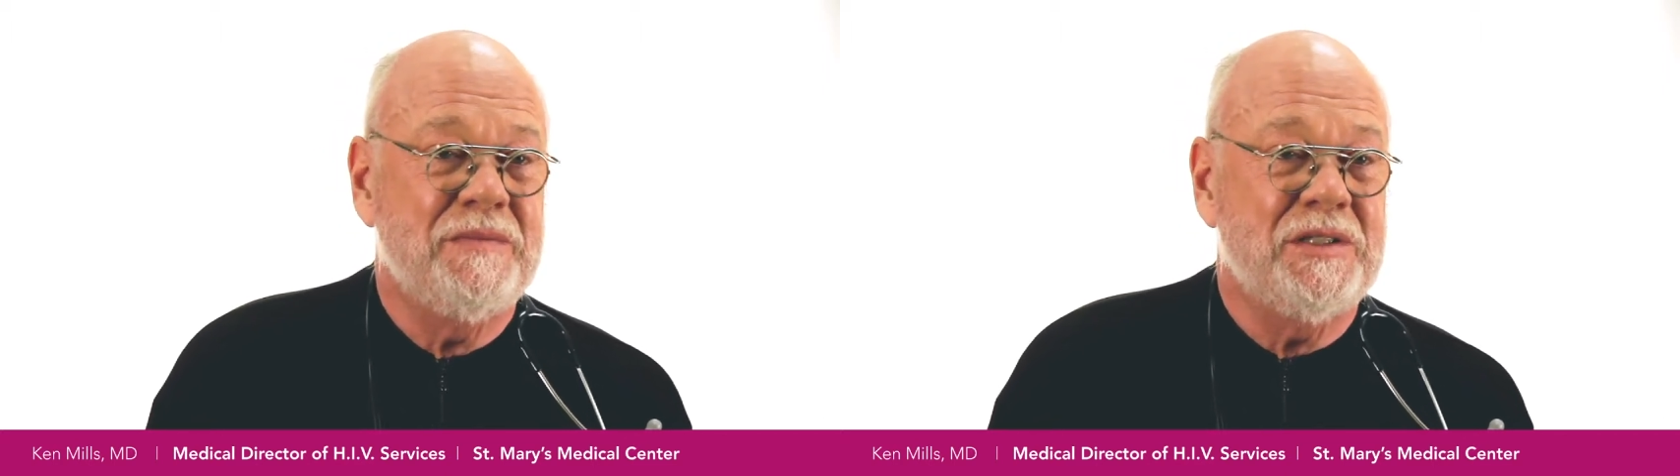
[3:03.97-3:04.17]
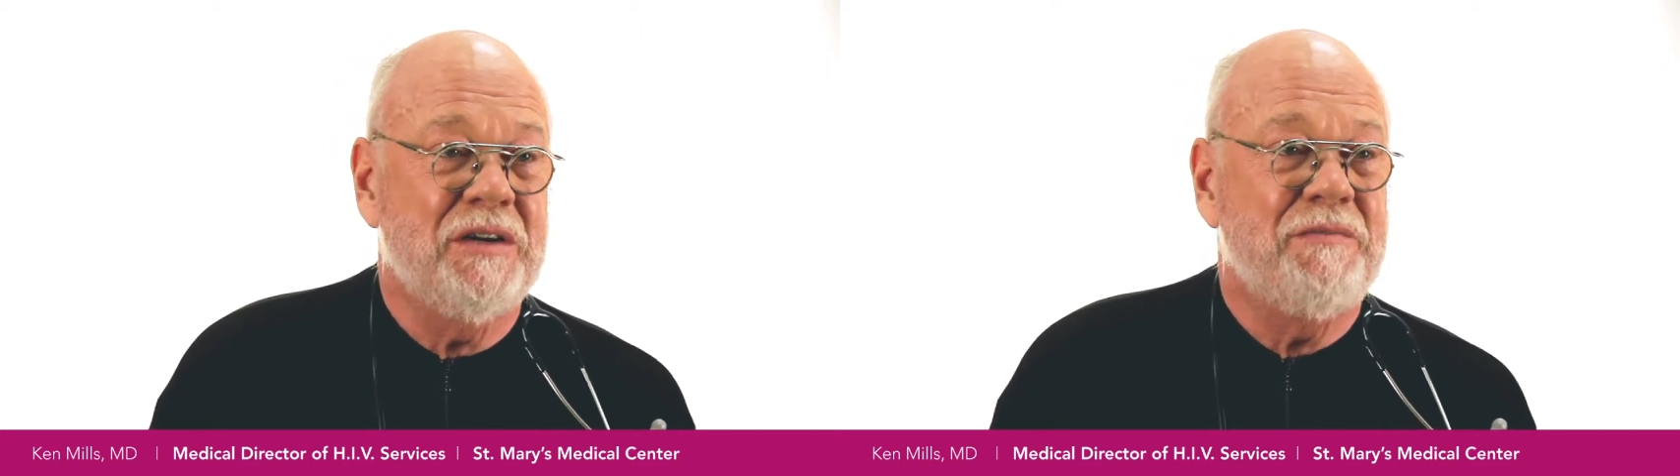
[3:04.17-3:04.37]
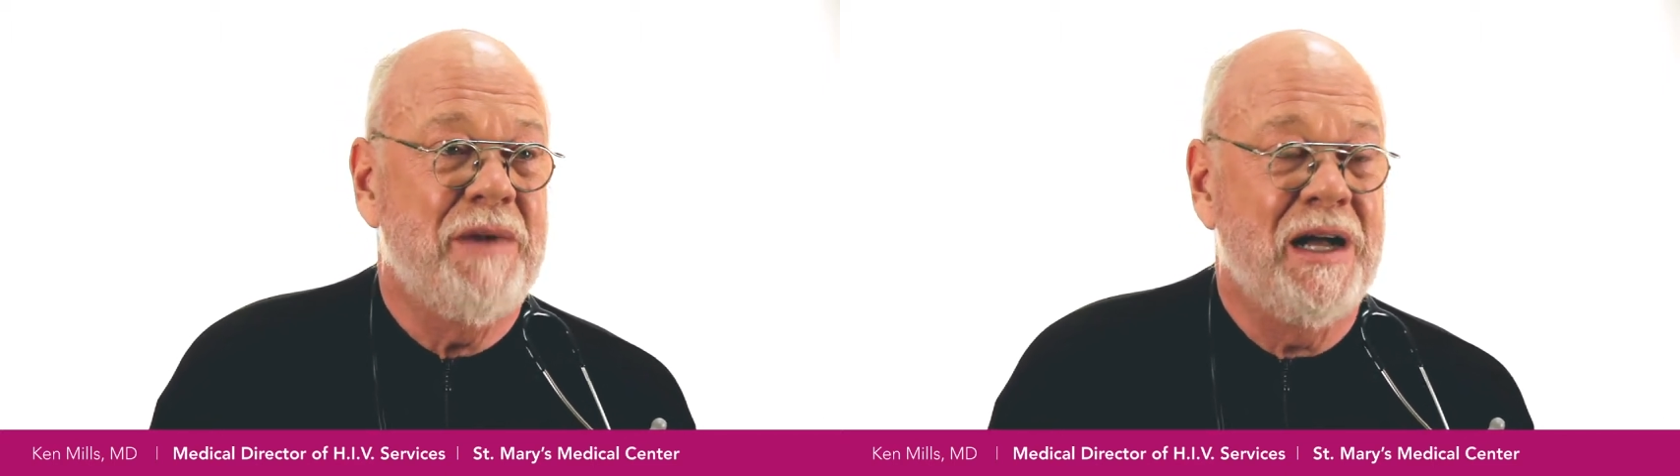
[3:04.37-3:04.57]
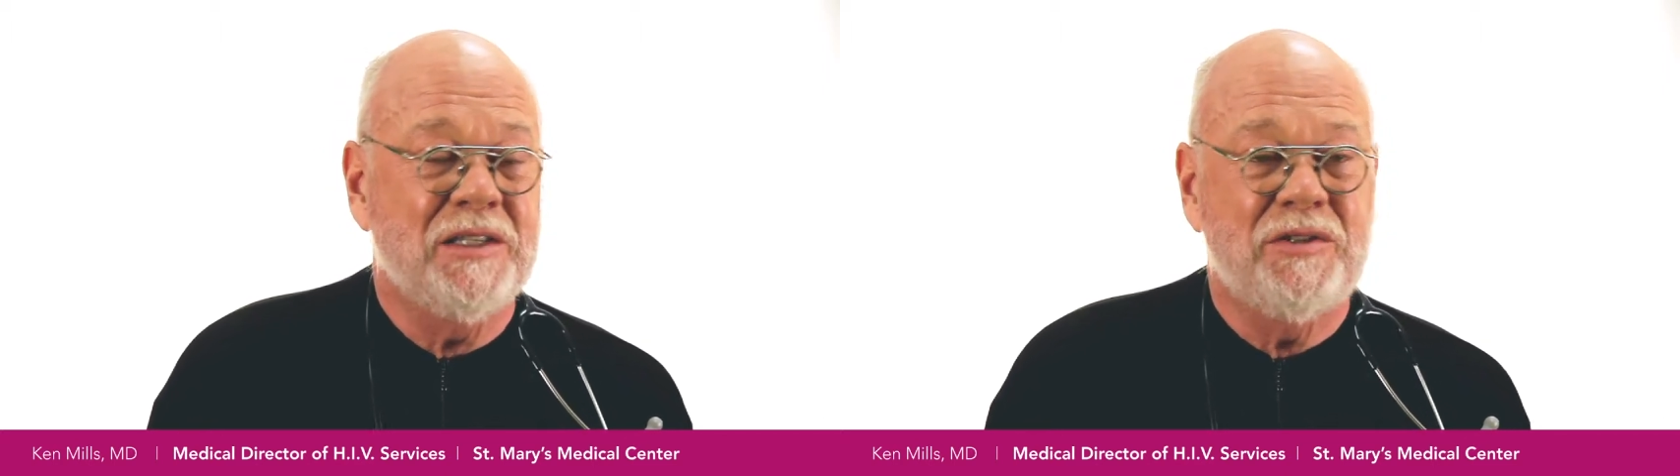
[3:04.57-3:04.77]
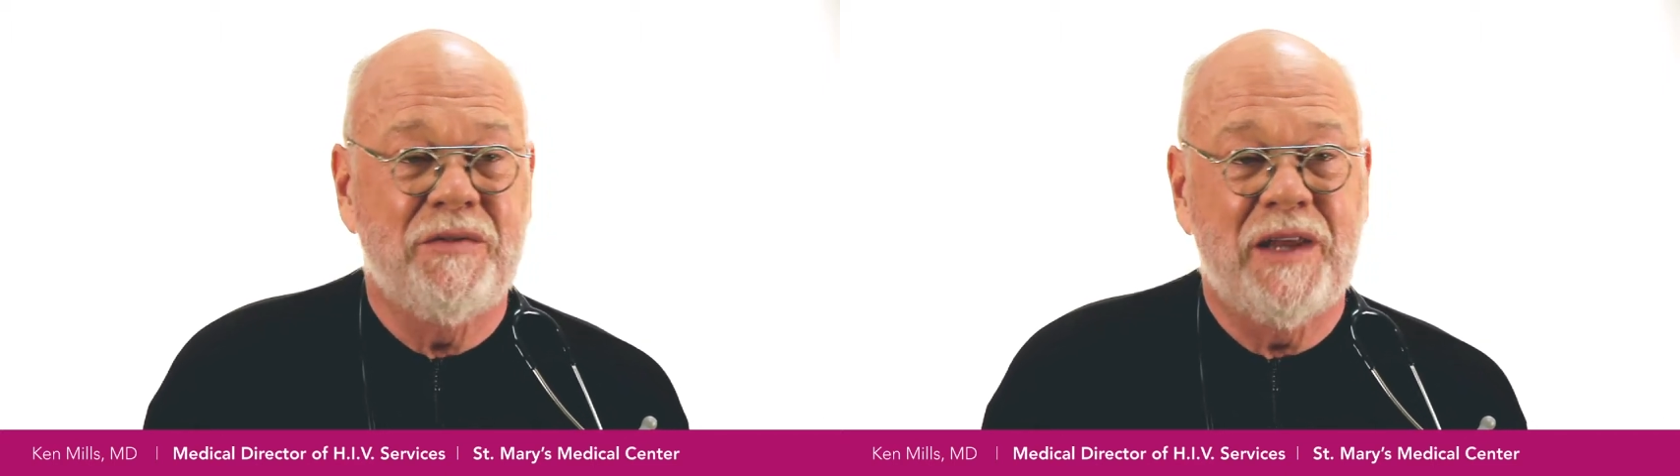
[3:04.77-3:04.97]
sort of
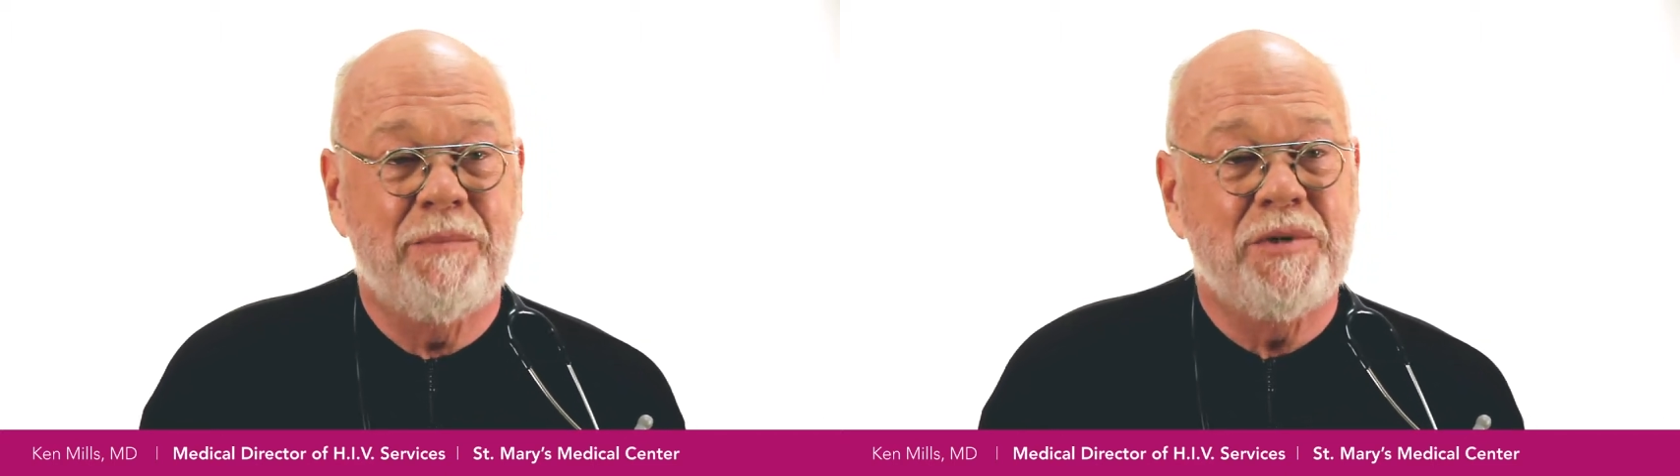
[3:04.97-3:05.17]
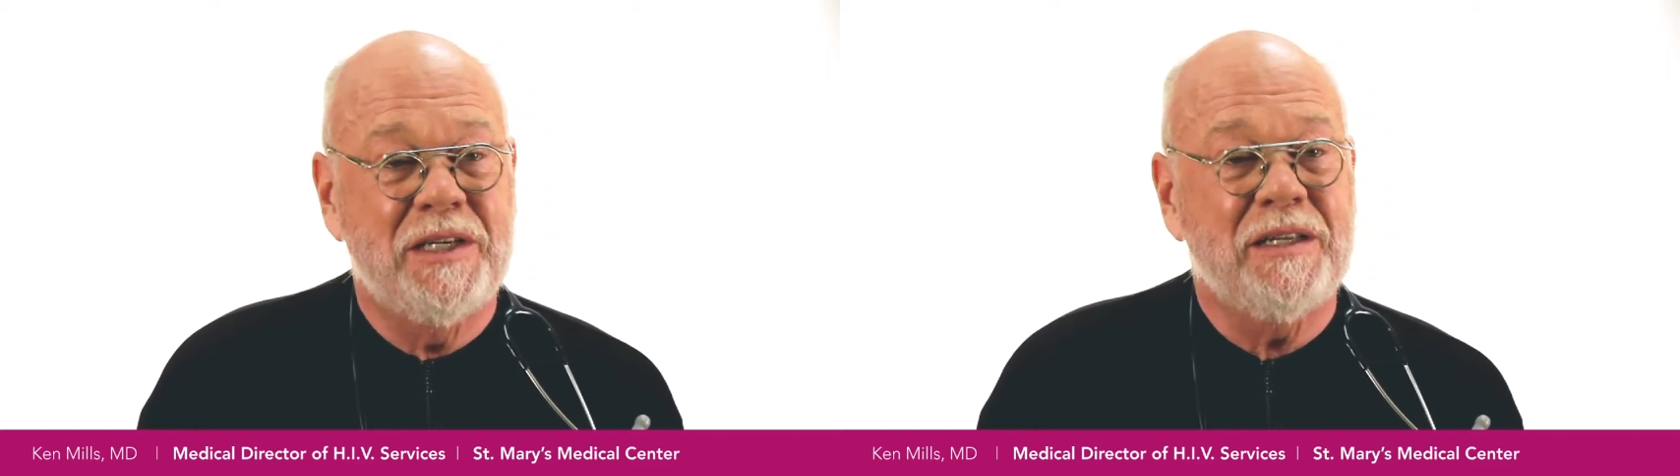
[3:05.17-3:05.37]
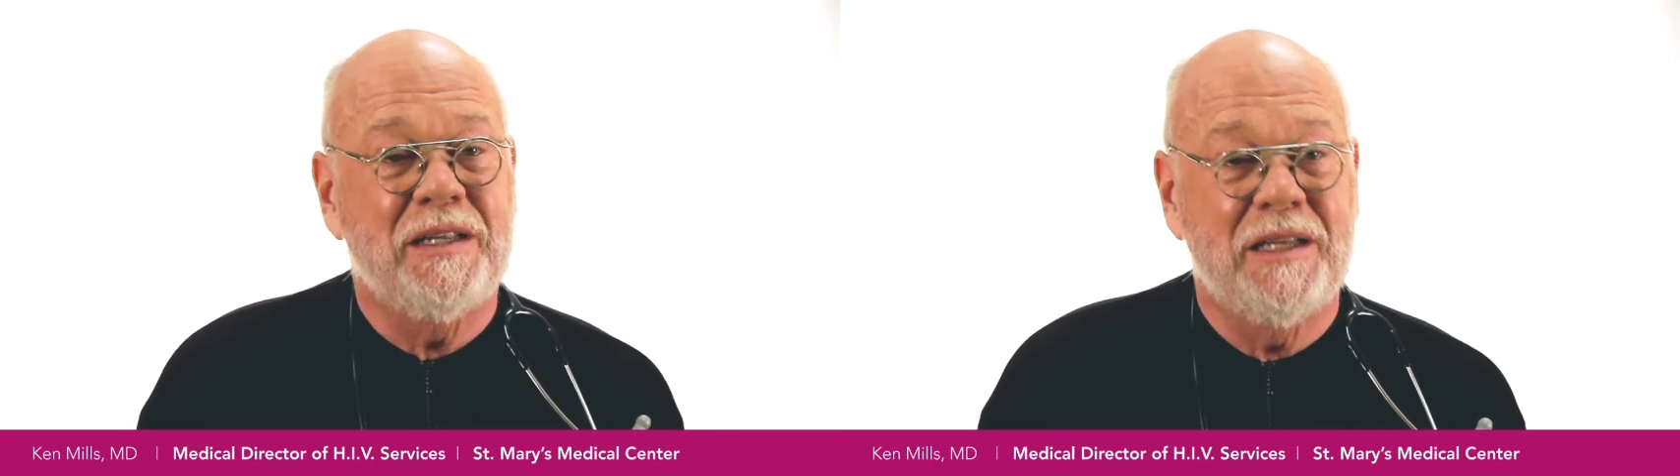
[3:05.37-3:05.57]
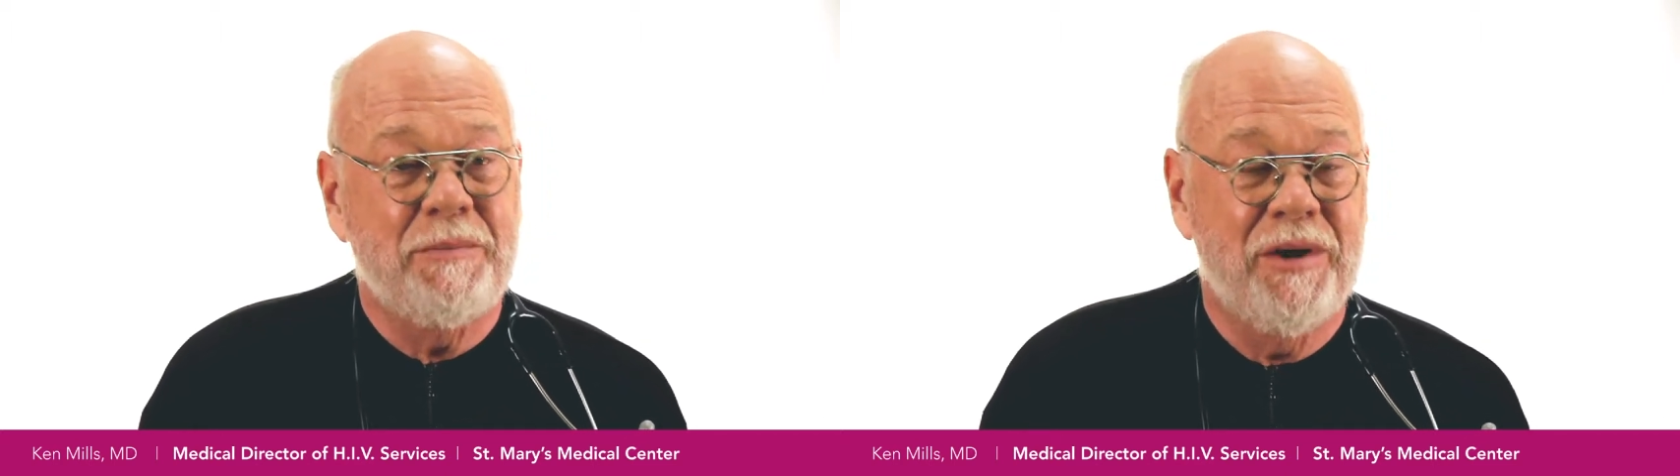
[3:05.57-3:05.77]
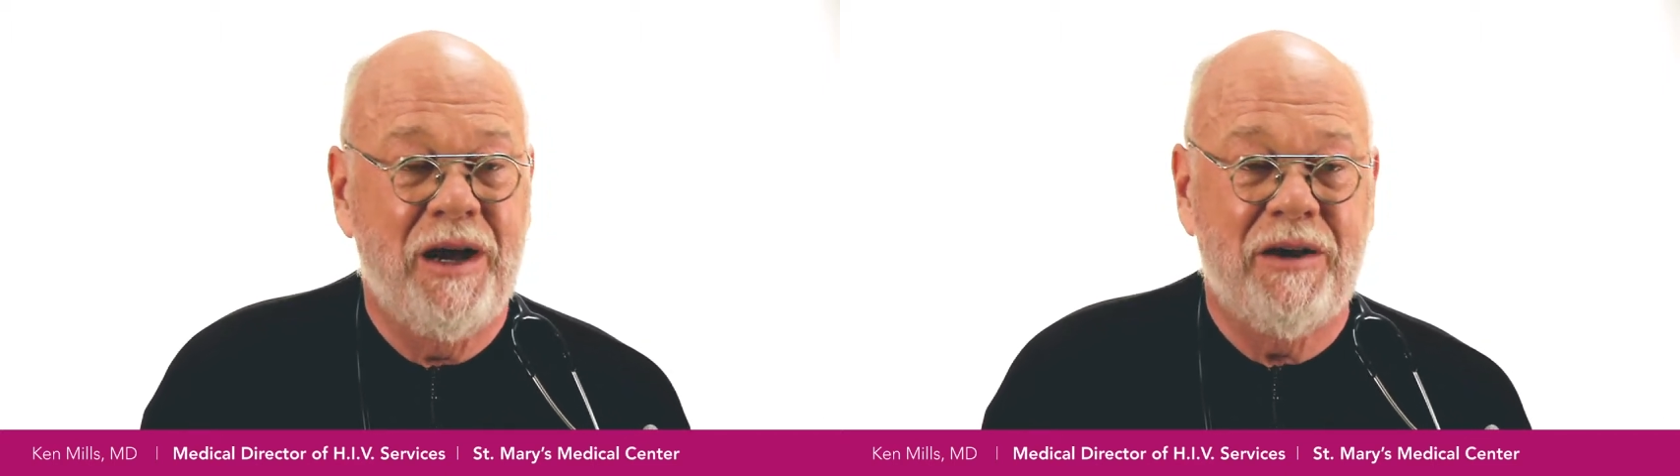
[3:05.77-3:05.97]
milestone that I'm particularly
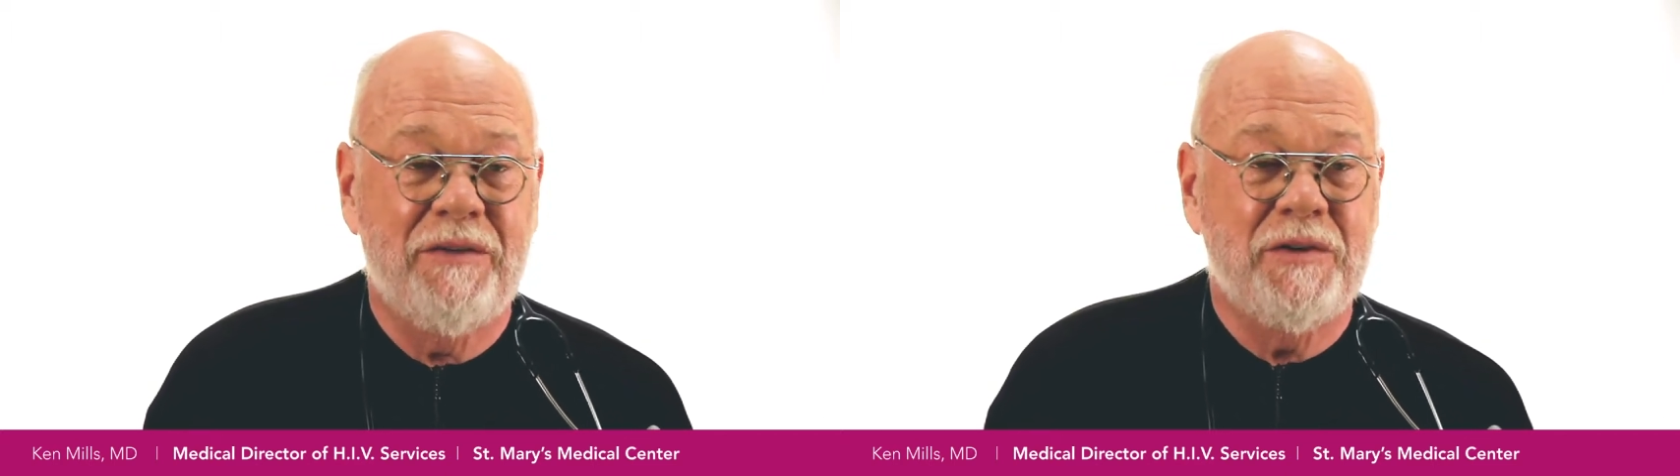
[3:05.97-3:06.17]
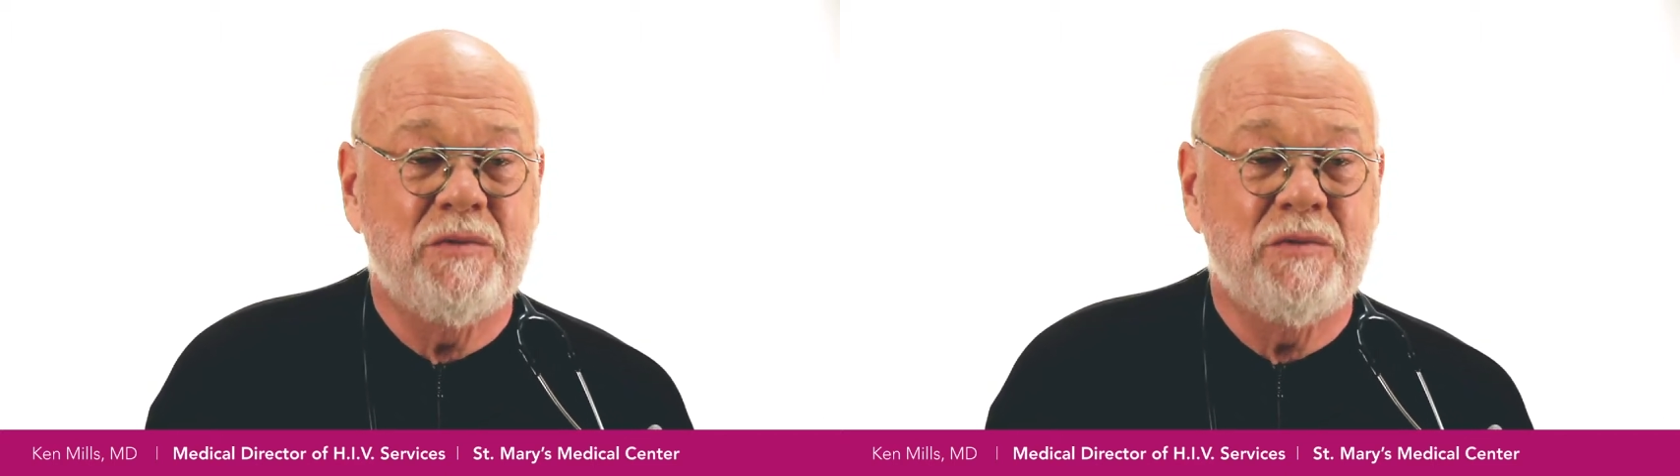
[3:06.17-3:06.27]
proud of.